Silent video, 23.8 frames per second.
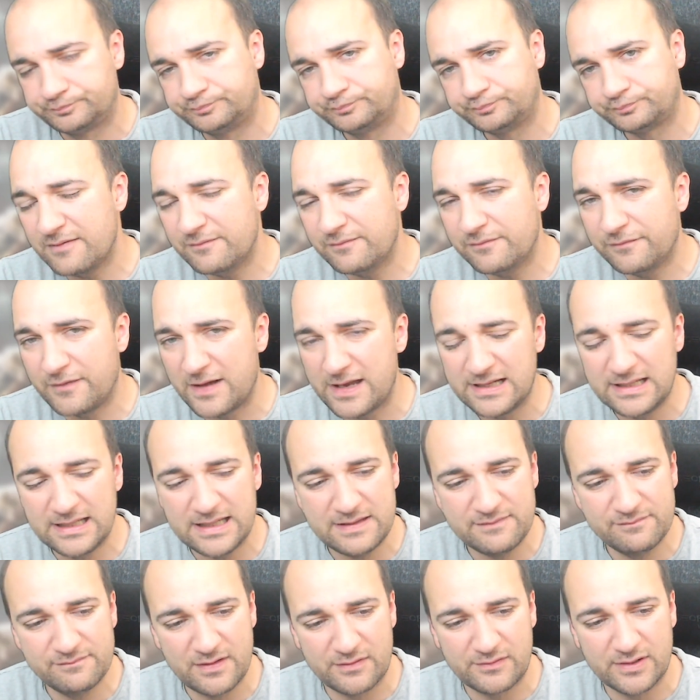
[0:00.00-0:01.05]
And
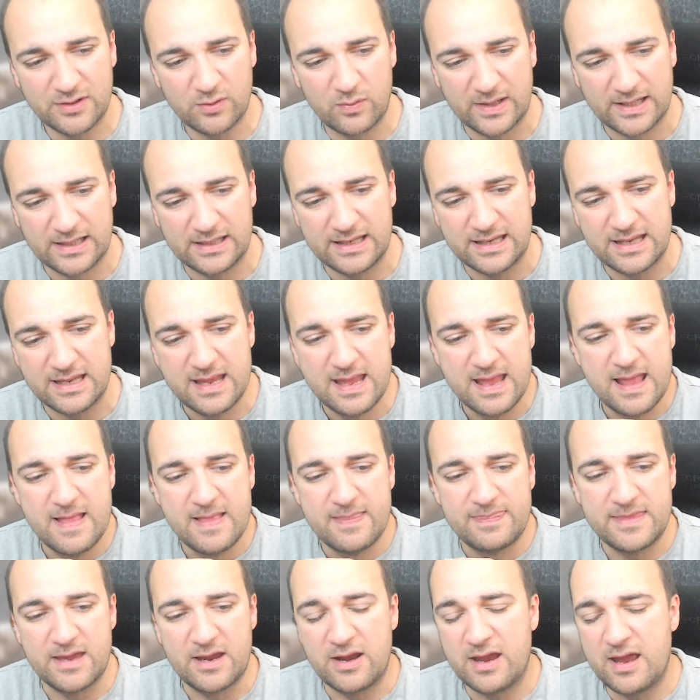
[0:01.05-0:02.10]
finally, very quickly,
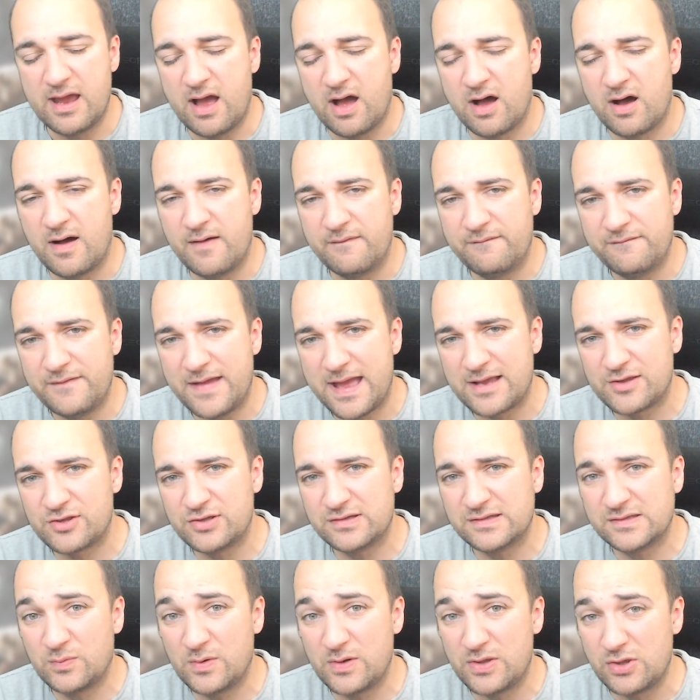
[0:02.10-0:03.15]
there are
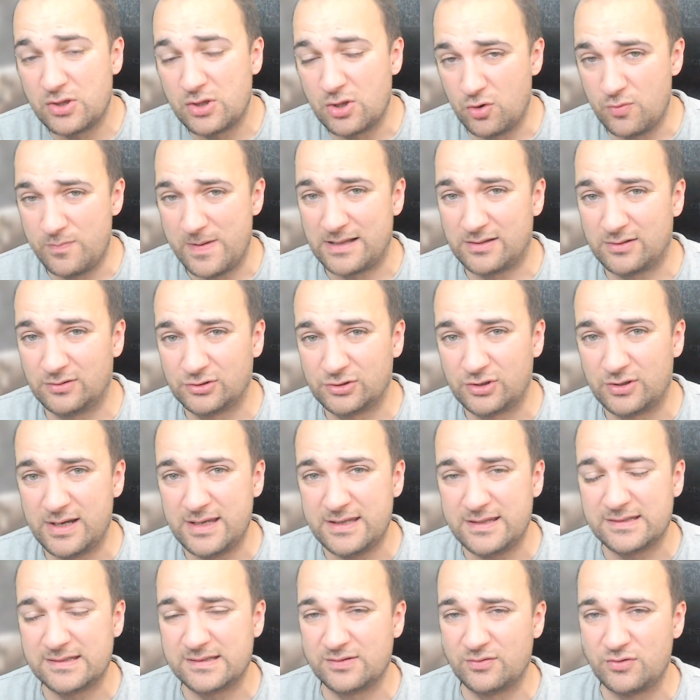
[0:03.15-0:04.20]
factions with no battle
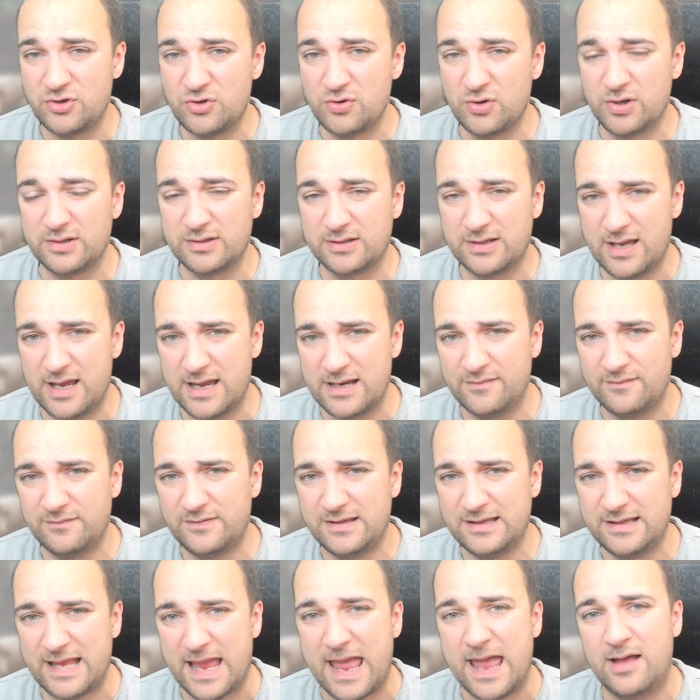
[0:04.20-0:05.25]
traits. So you can kind of
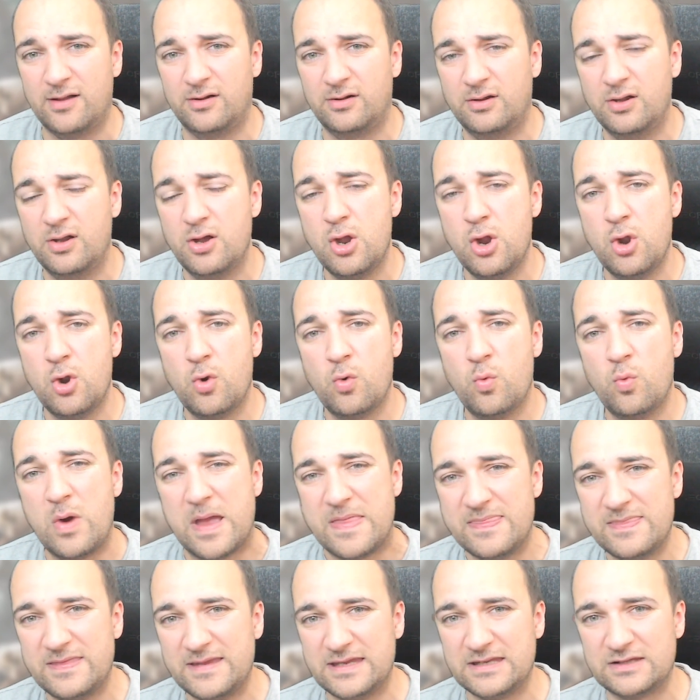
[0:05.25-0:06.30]
tell
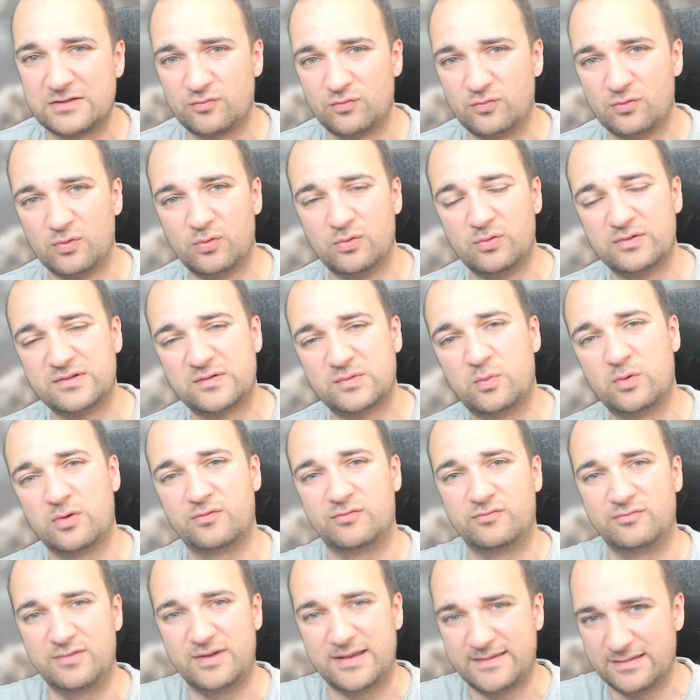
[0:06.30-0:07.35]
when these rules were
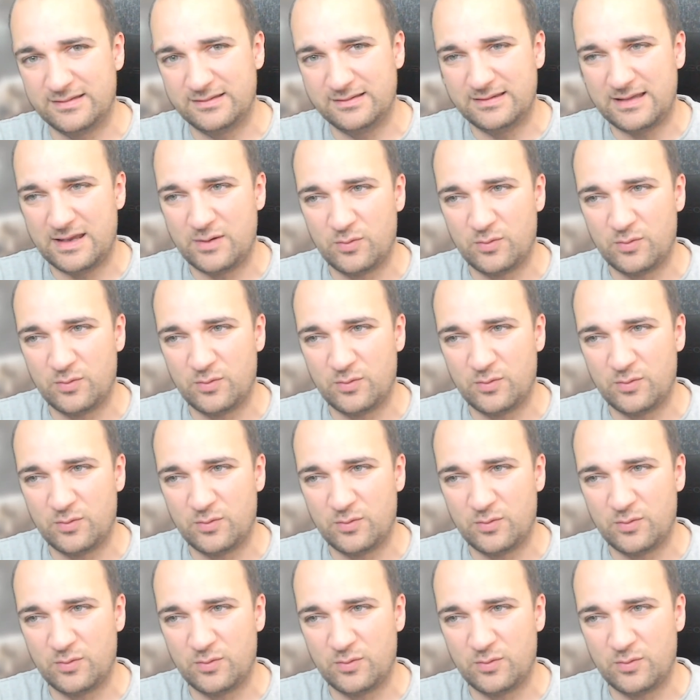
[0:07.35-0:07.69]
written.